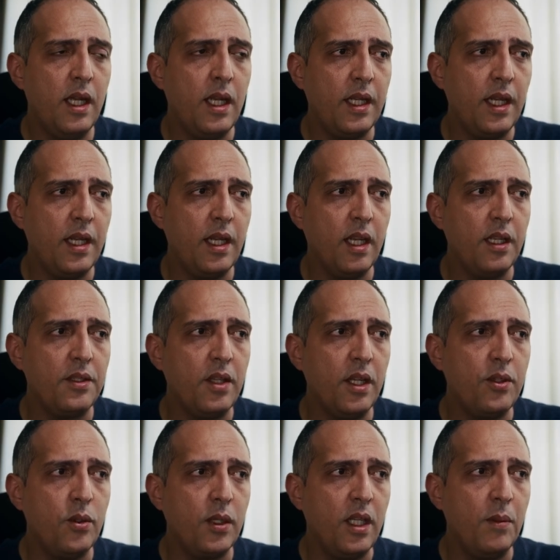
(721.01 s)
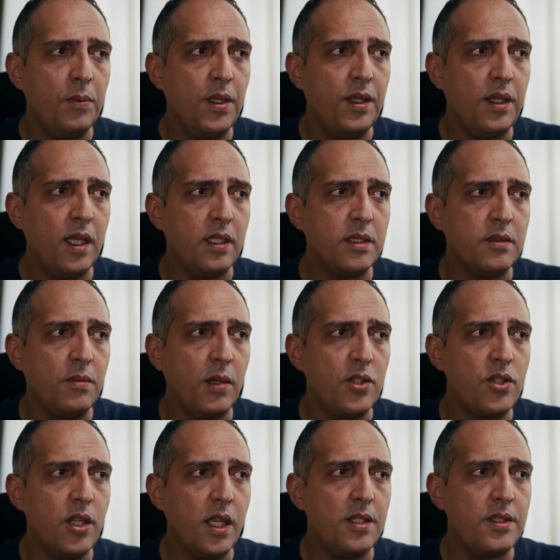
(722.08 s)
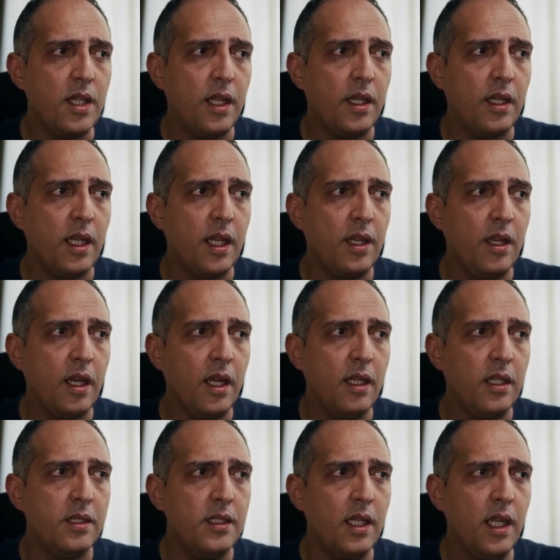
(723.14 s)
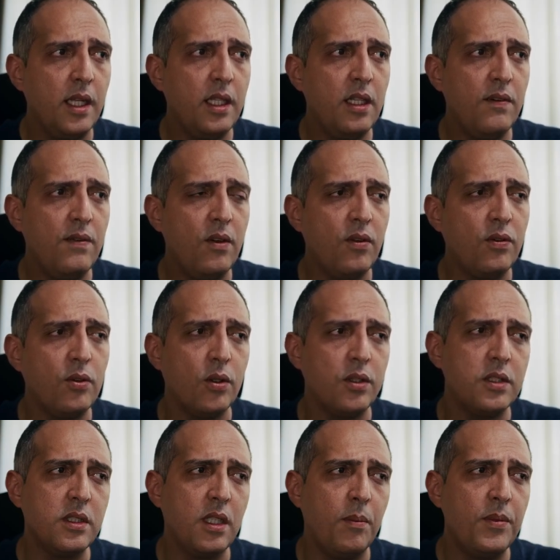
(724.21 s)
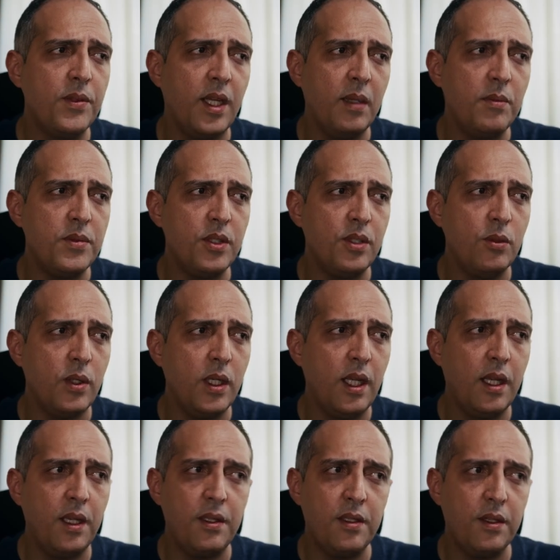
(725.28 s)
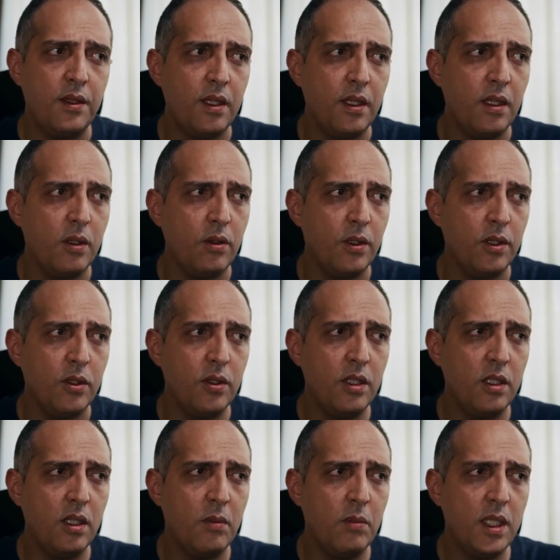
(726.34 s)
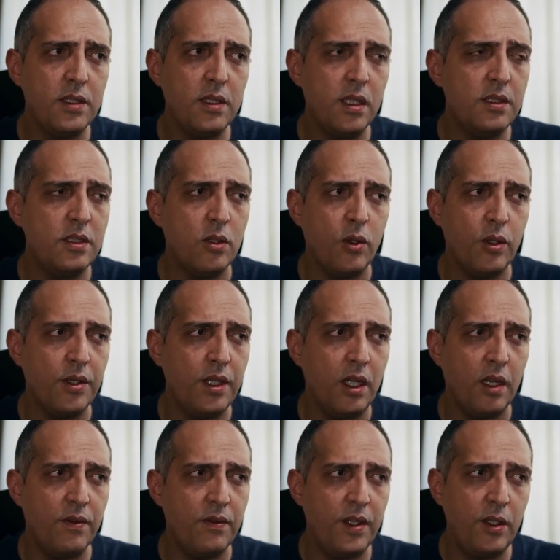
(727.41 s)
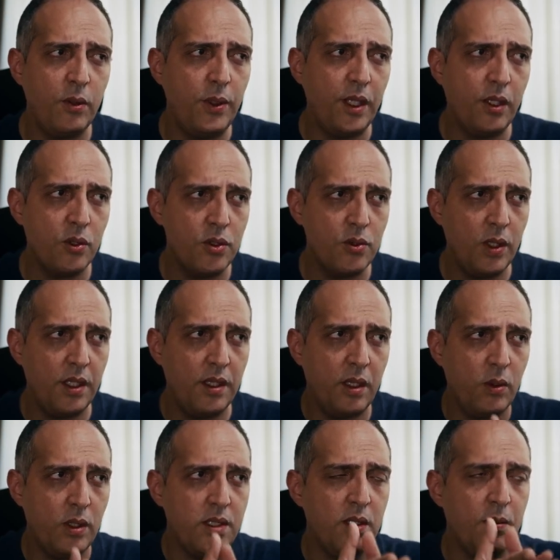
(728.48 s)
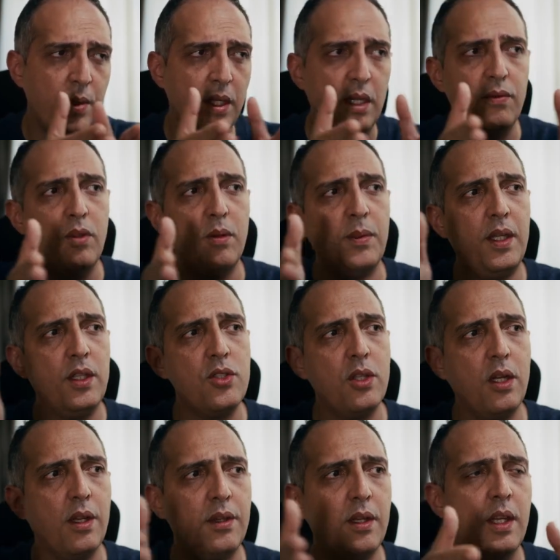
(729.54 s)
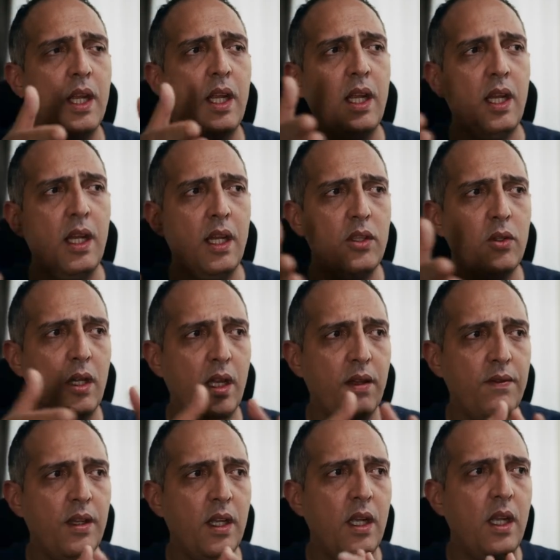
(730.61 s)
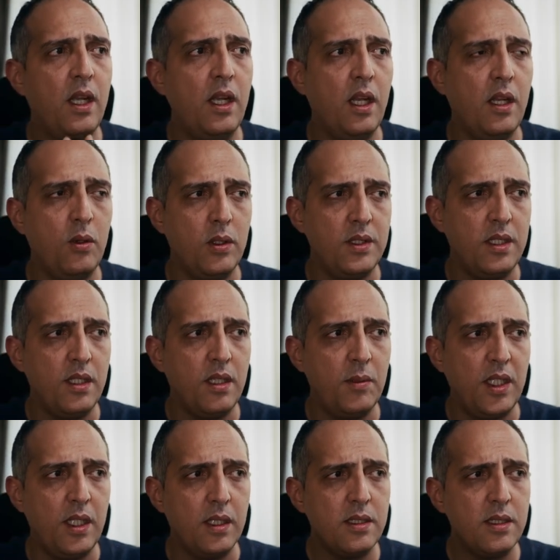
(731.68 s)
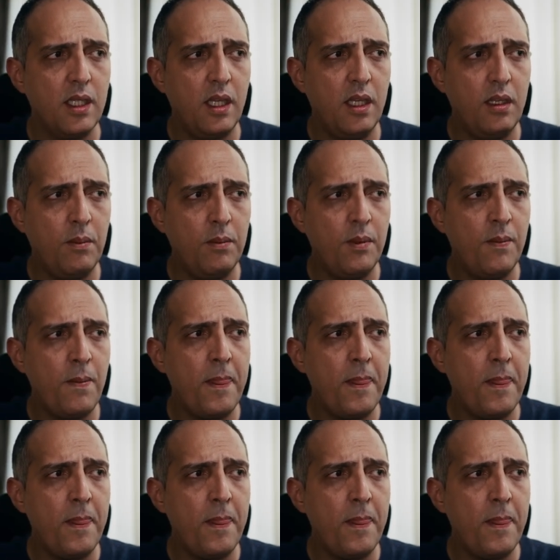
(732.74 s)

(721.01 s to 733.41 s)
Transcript: Again, I try to keep it as much as I can highly selective. Of course, sometimes you will hit the longitudinal muscles, or they are very weak. Usually they will separate from each other, and you will see the mediastinum.